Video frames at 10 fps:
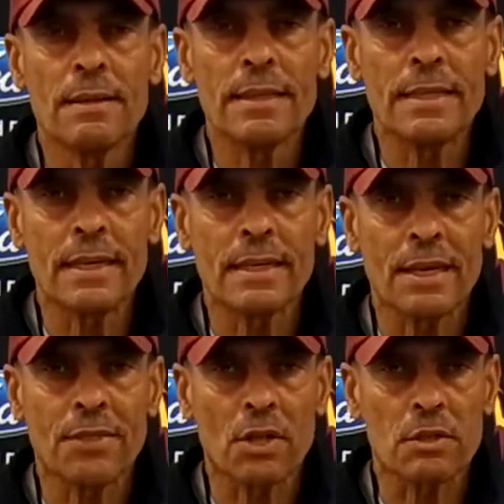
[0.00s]
And
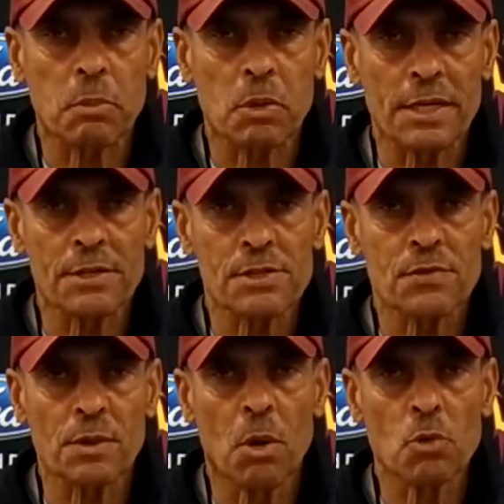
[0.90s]
I thought the players,
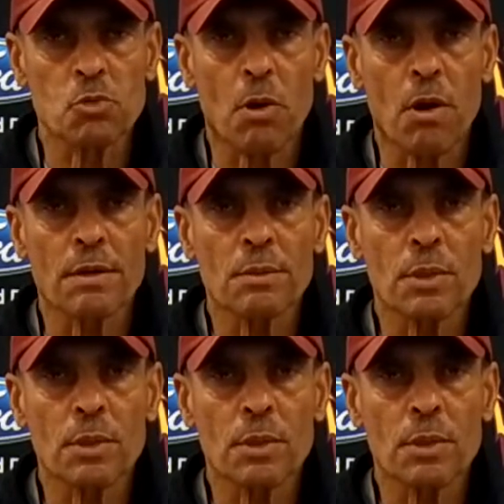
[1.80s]
for the most part,